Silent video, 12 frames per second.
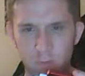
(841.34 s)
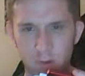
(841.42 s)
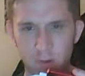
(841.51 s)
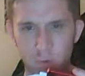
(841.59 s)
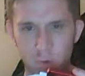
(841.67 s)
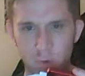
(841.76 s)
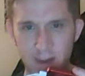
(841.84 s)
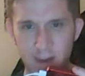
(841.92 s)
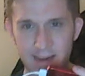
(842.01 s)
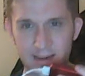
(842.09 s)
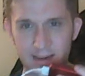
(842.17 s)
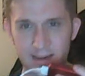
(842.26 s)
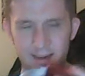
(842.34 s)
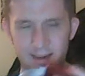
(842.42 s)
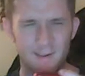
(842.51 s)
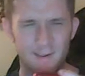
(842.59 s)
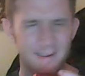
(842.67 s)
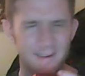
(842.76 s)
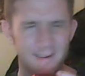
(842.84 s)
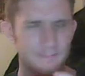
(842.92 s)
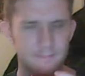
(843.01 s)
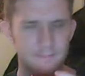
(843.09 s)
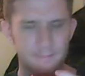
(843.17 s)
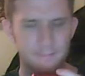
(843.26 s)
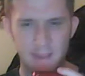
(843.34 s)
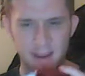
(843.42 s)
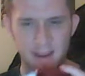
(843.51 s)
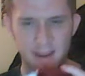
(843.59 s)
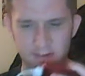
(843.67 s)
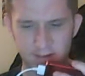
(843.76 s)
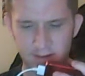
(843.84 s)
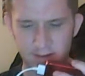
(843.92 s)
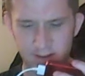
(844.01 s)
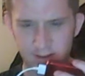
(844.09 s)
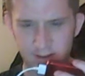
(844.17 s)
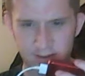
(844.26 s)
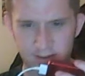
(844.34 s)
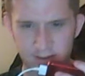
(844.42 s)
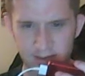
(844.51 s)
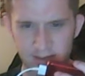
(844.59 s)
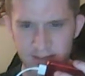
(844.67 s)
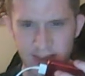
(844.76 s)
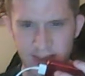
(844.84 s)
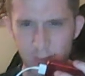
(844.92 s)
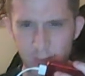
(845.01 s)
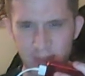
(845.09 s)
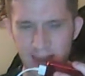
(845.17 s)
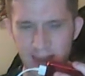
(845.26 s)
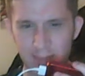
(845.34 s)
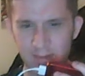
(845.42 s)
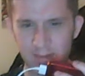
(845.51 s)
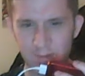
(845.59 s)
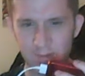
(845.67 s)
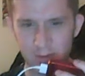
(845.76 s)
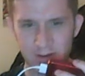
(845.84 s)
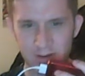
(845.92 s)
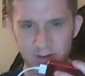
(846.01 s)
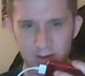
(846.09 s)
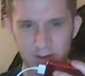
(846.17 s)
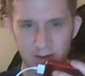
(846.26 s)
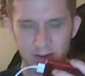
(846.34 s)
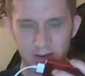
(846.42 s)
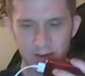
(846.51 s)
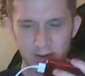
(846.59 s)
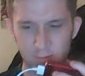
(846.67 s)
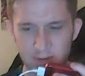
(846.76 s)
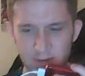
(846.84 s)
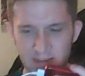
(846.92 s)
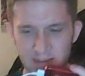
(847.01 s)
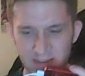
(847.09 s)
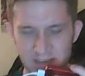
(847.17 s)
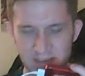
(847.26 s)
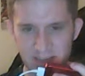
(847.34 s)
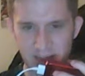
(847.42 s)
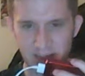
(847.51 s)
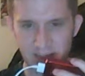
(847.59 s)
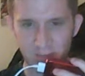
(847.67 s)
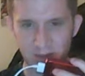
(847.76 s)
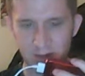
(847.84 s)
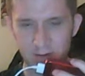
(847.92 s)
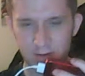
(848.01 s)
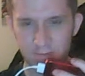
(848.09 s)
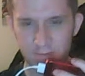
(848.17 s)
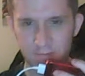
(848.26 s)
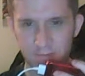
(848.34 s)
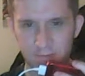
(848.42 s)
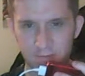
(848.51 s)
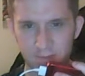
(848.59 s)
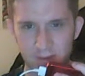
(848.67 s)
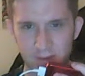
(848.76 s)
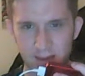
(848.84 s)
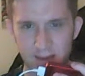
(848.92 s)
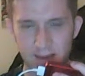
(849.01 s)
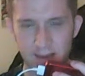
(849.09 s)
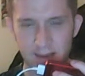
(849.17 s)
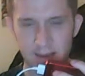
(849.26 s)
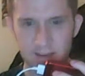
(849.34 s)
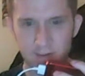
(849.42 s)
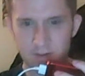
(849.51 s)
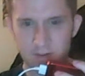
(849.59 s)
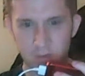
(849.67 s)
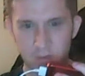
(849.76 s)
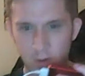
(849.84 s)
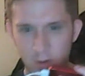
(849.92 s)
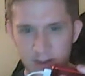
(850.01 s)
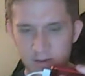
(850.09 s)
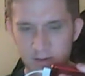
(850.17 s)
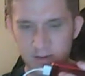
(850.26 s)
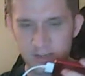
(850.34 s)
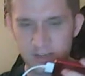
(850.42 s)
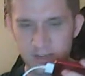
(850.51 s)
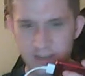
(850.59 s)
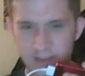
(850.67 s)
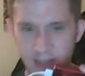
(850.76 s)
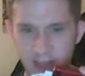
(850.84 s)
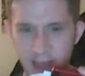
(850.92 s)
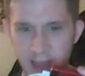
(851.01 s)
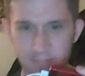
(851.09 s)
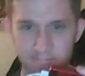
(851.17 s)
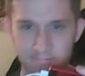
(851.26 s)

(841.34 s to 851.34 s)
a groin. Man, just hate when that happens, when you recently sign a player and he suffers a groin injury just like that.